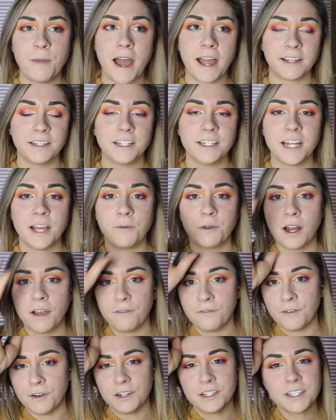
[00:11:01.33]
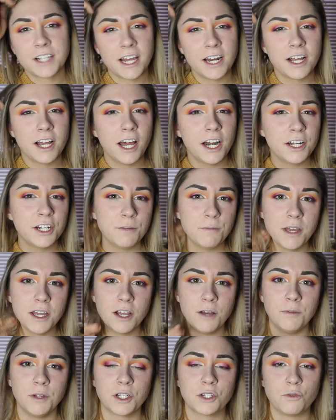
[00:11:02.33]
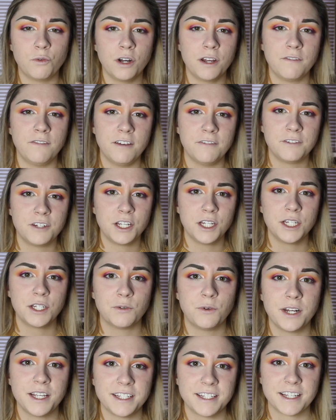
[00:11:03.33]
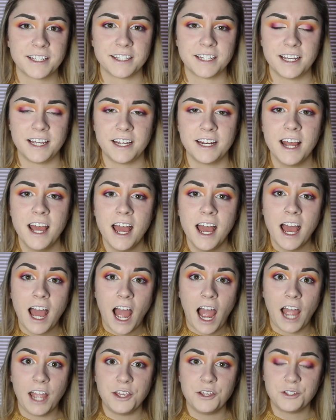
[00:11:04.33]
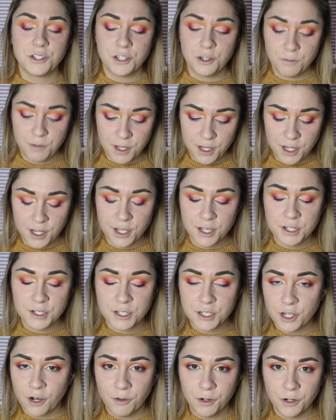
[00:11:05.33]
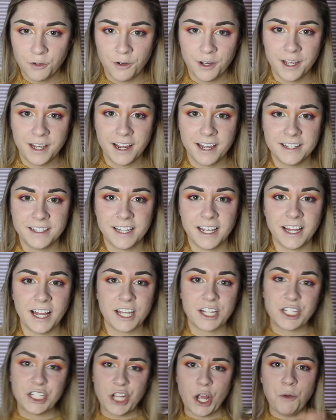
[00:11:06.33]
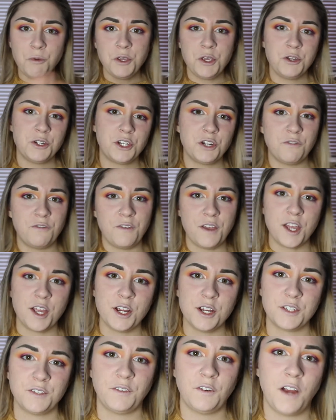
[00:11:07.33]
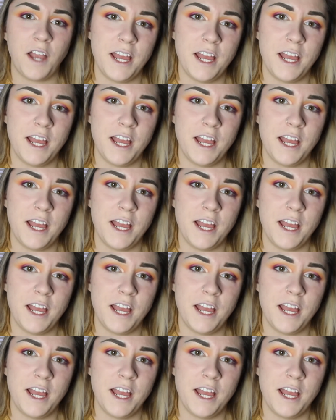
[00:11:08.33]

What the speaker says: back in the day when I first kind of got into makeup, like 2015, 2016, I used to be so annoying and say like, don't use your fingers for